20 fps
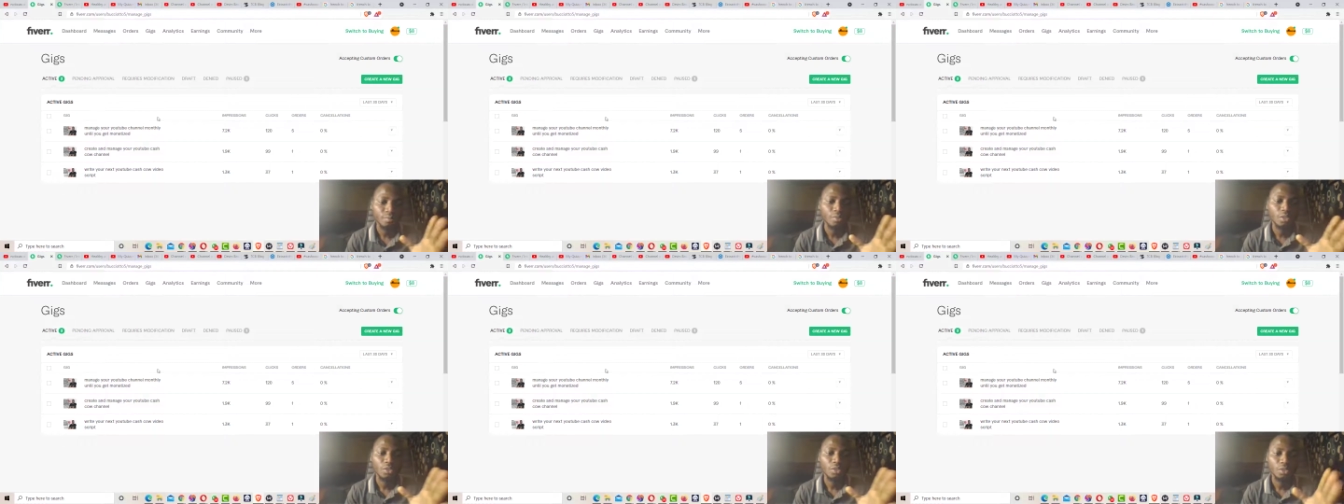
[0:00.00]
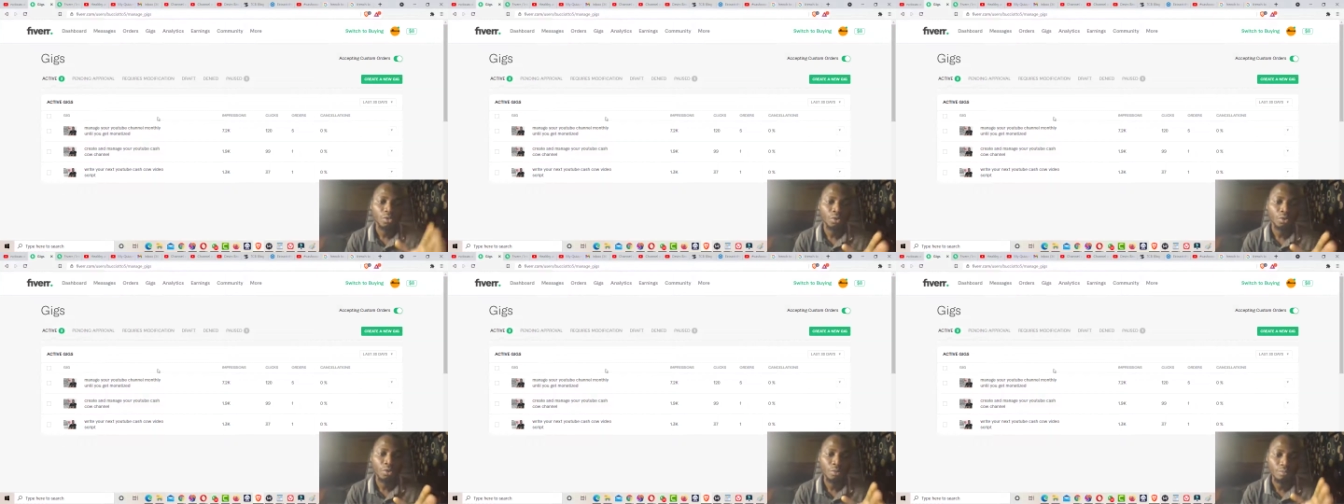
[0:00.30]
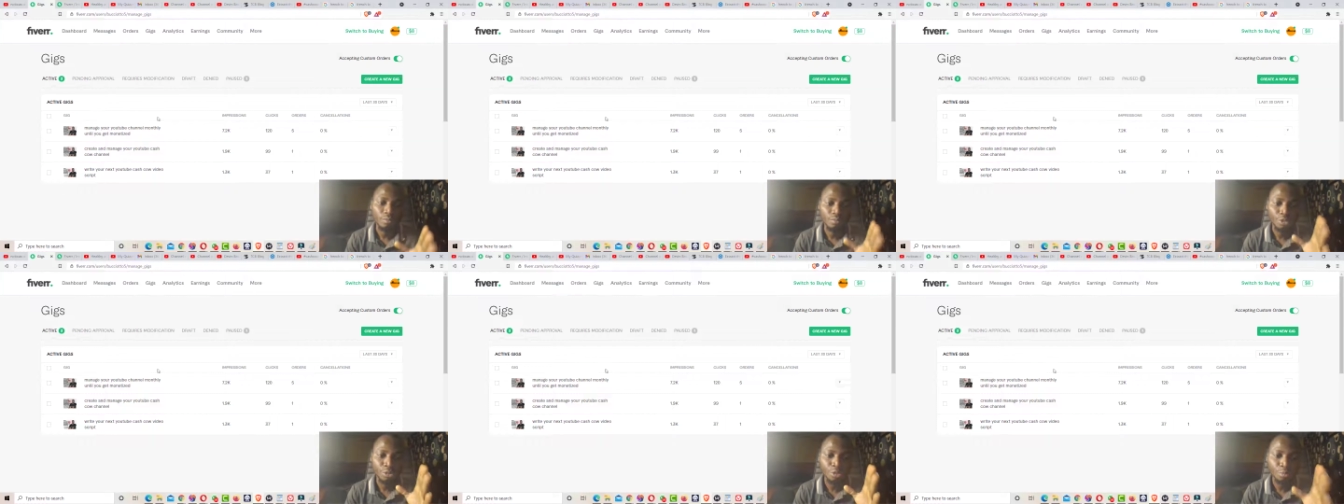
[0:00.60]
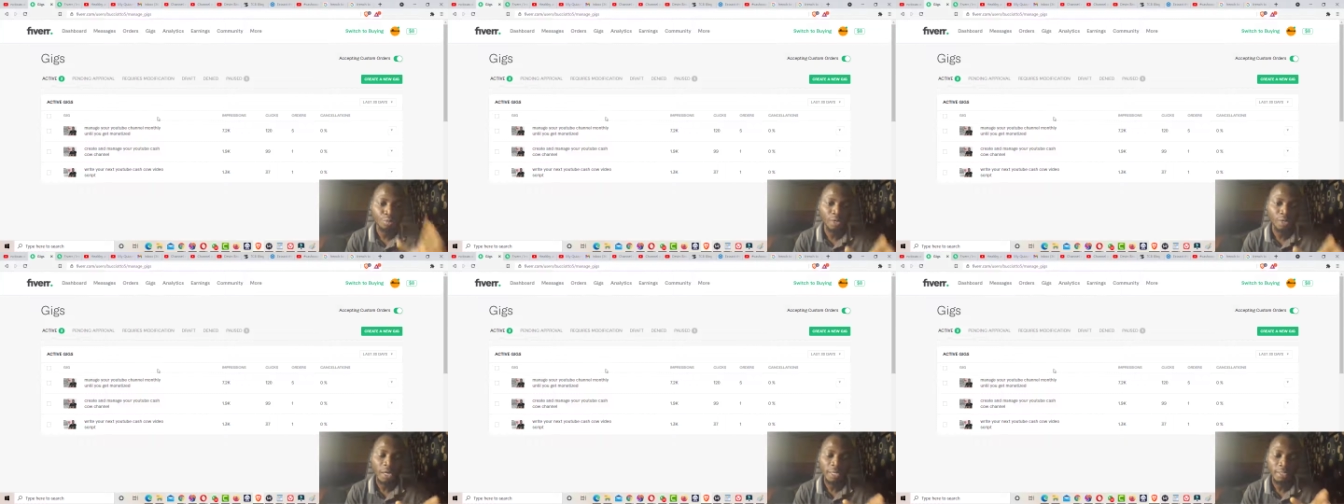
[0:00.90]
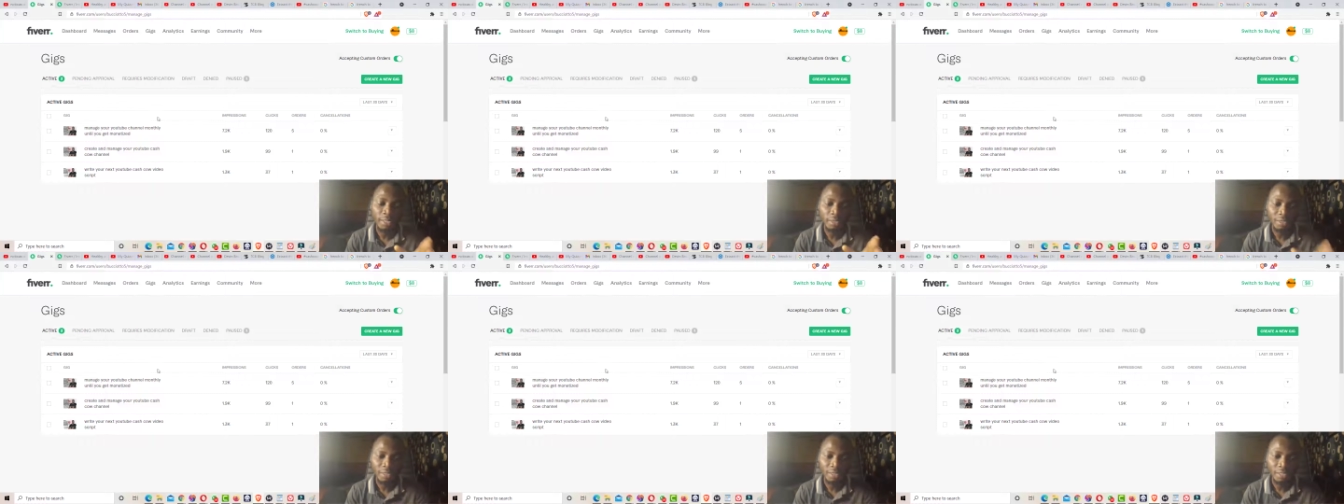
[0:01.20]
So most people are
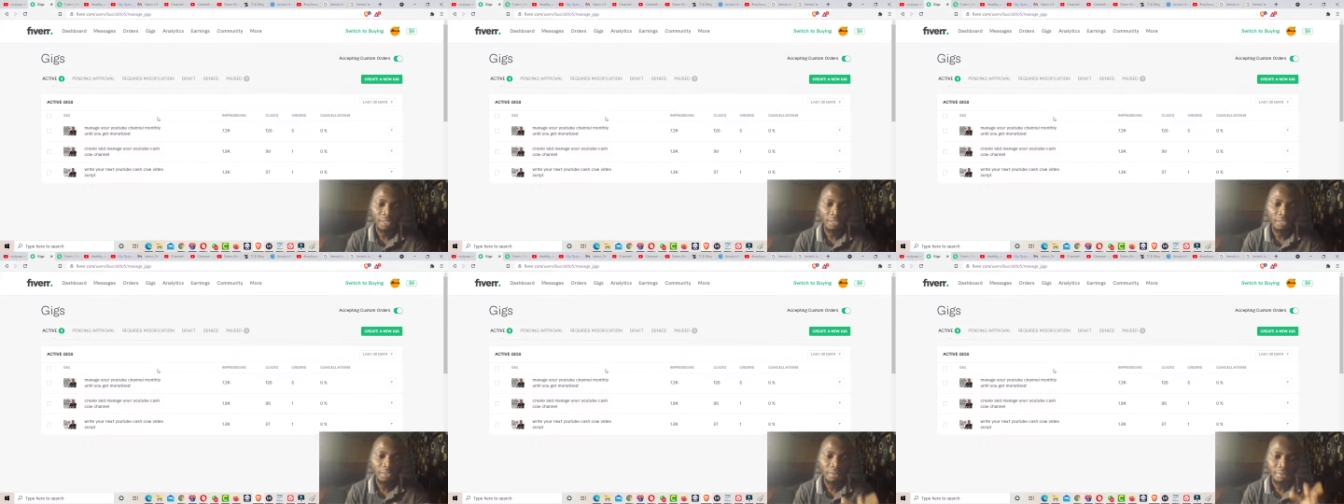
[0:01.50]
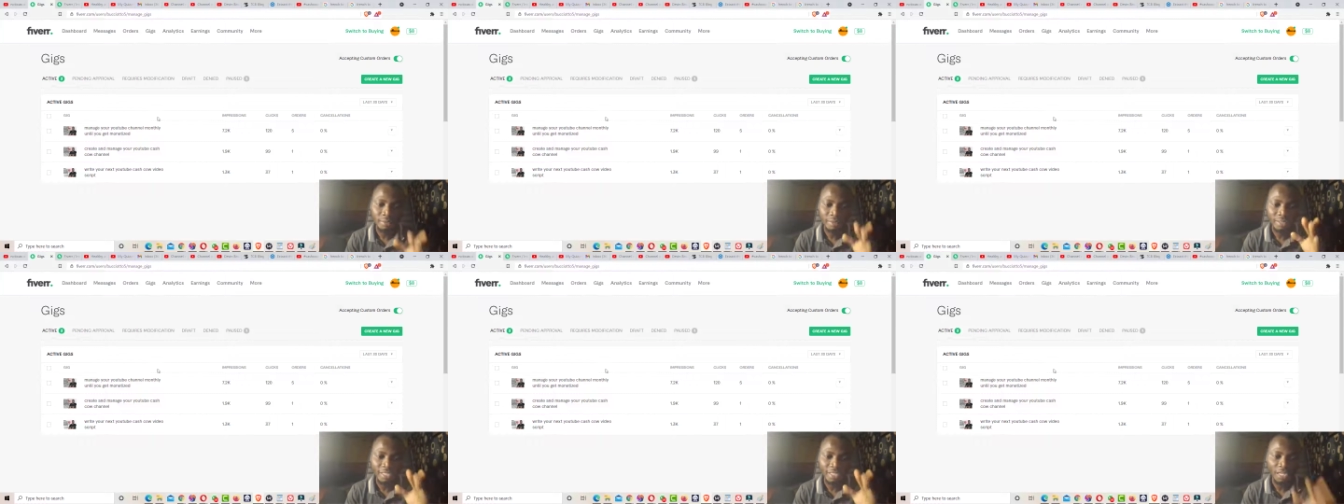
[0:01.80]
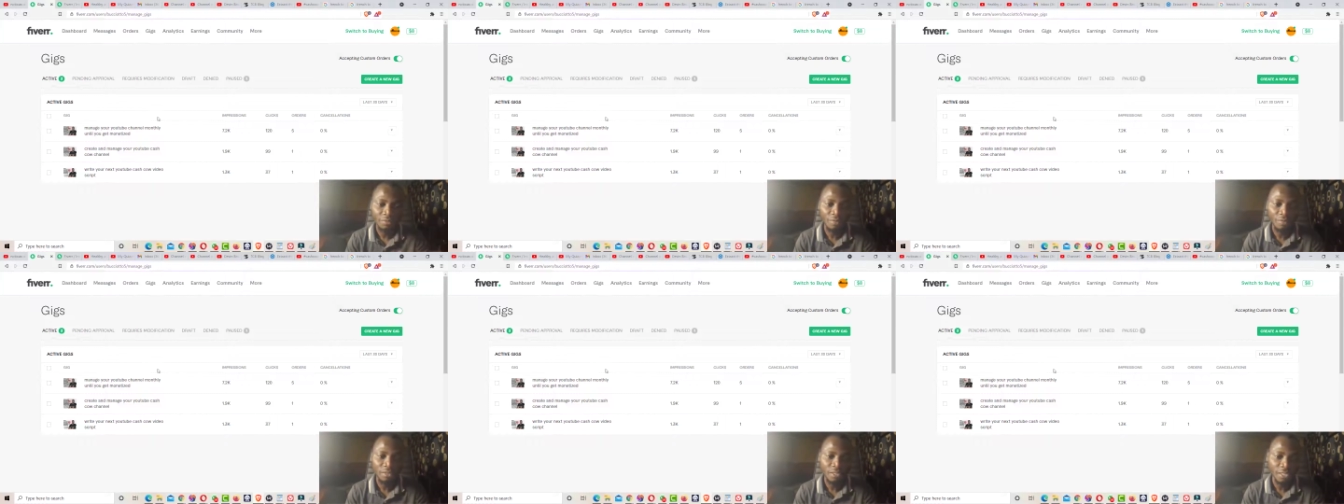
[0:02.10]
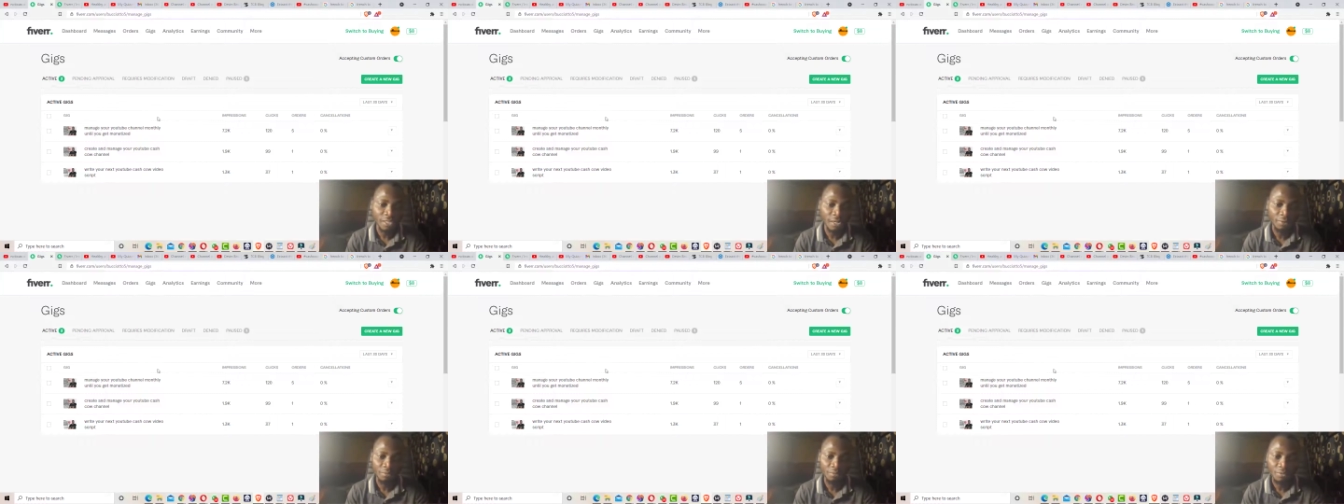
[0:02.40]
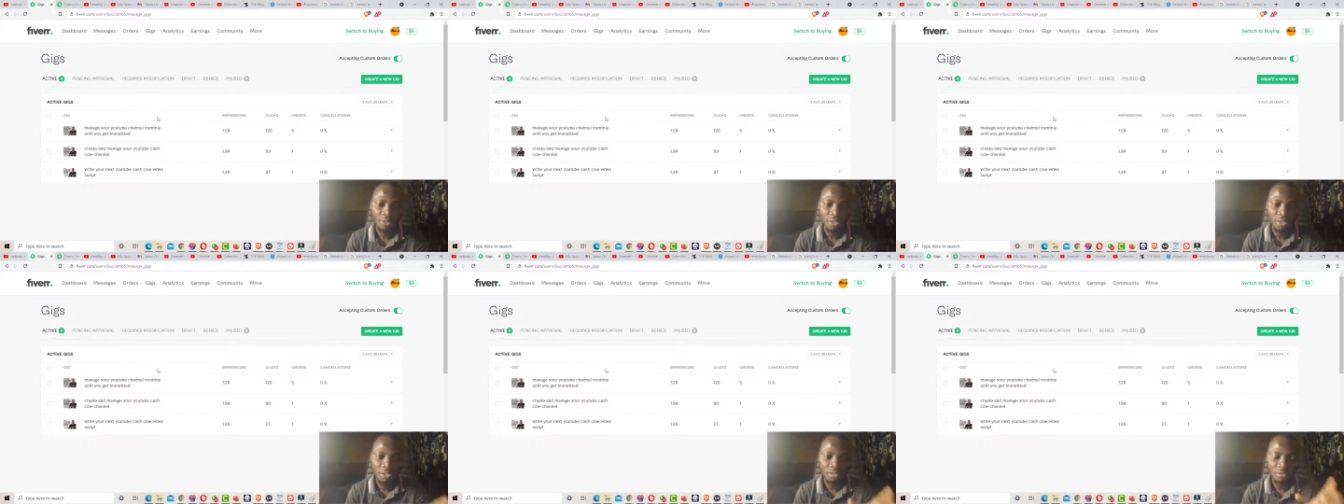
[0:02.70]
interested in driving
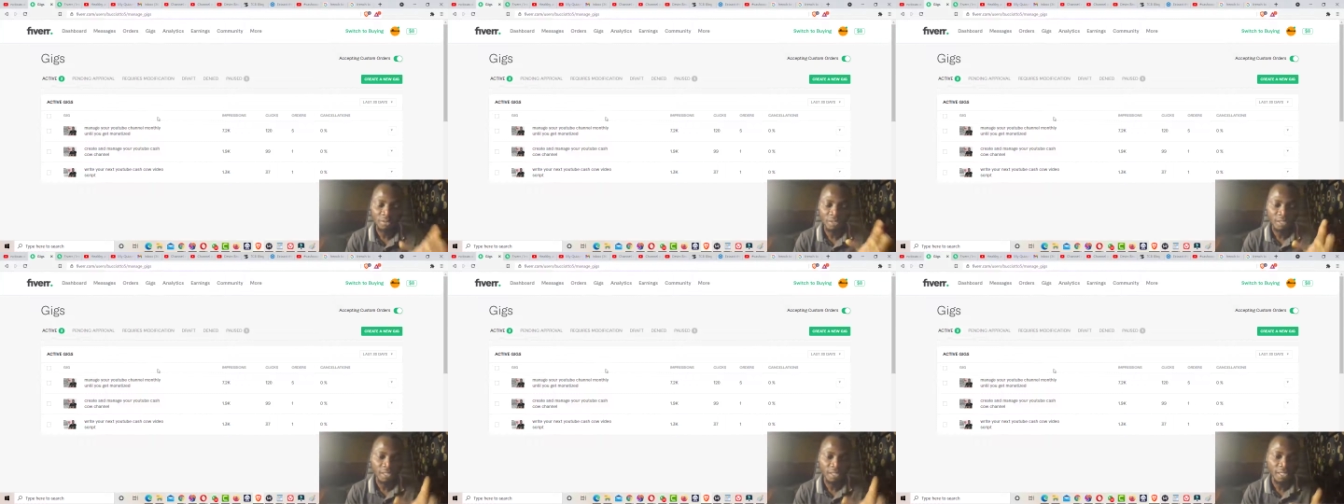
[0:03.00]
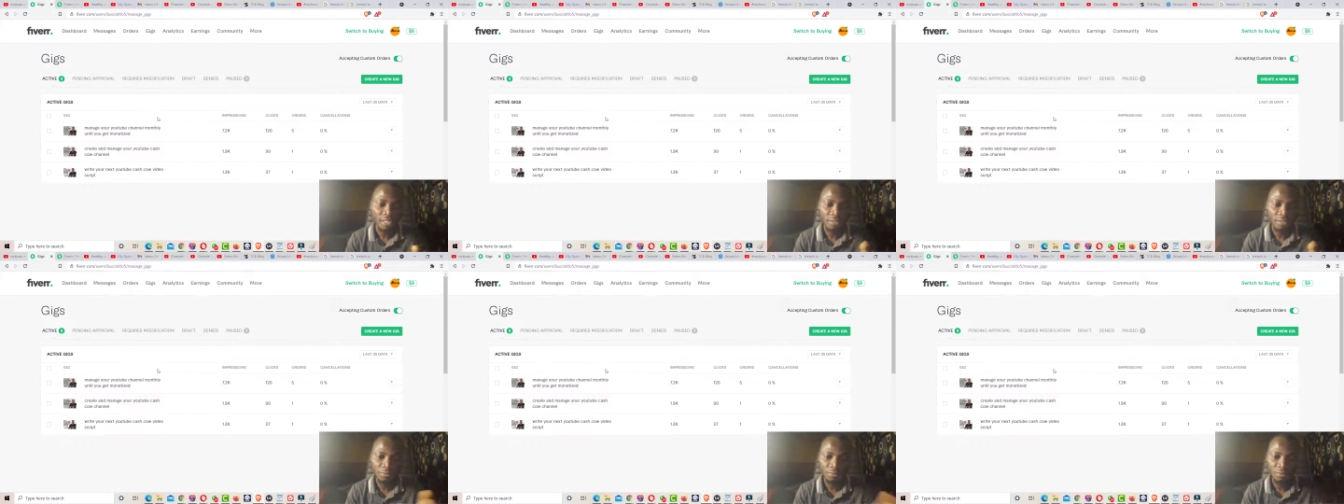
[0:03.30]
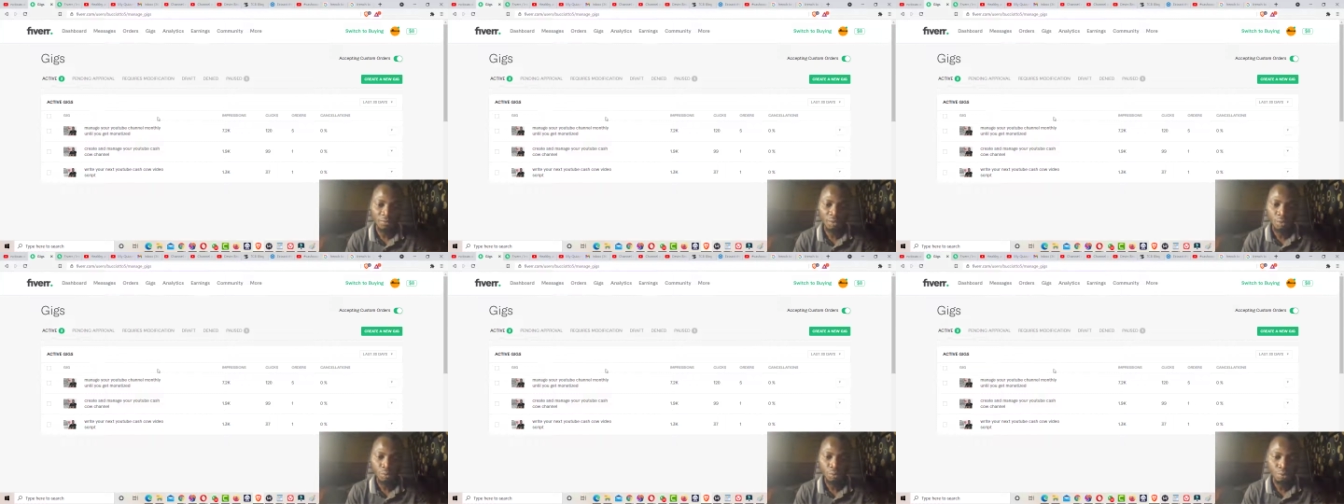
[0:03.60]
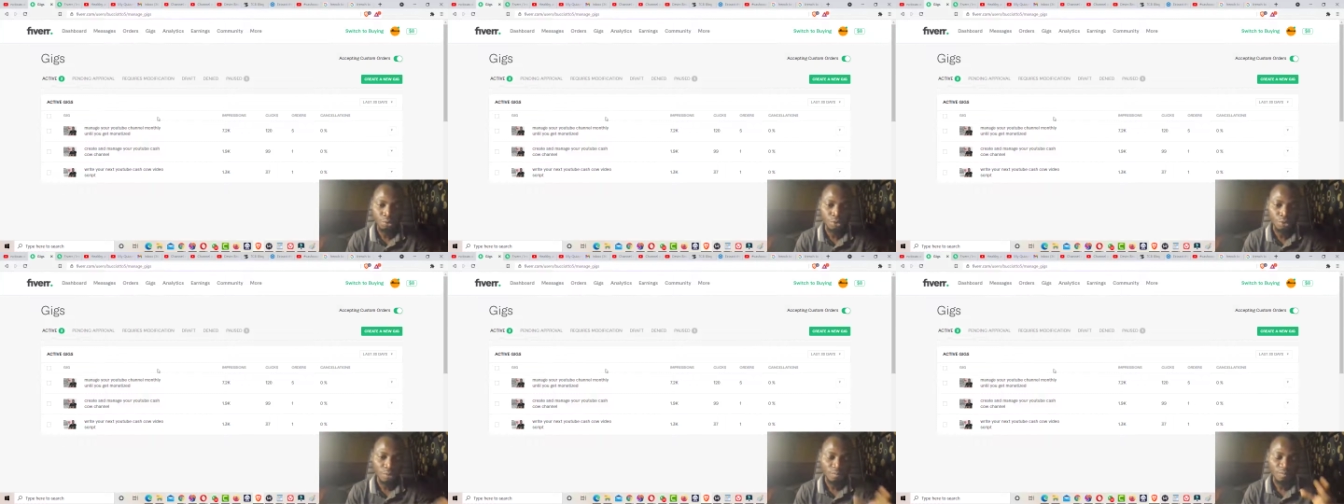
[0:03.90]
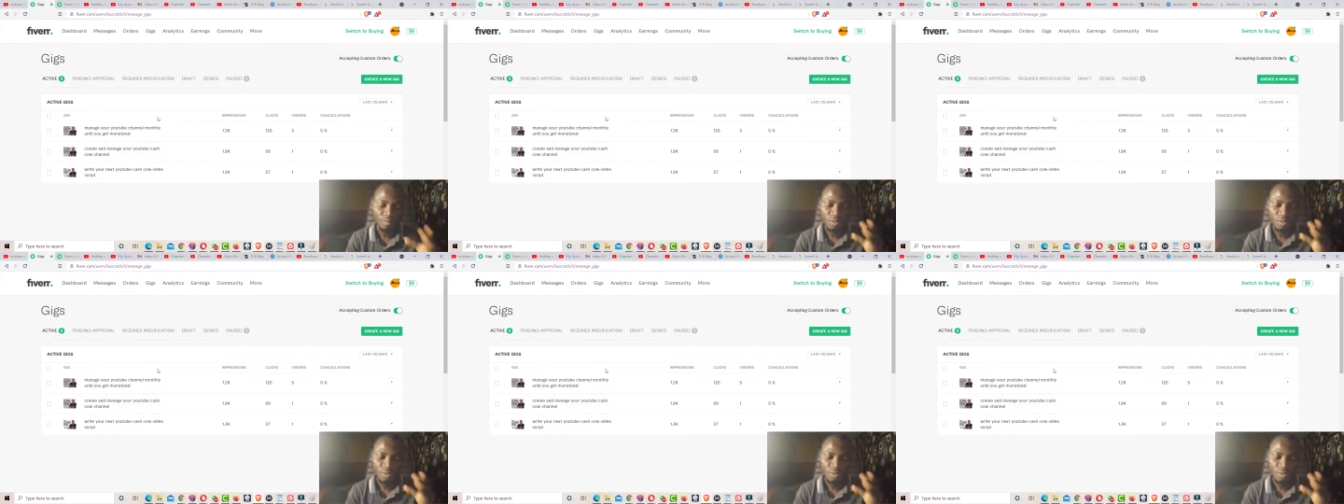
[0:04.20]
traffic, getting views,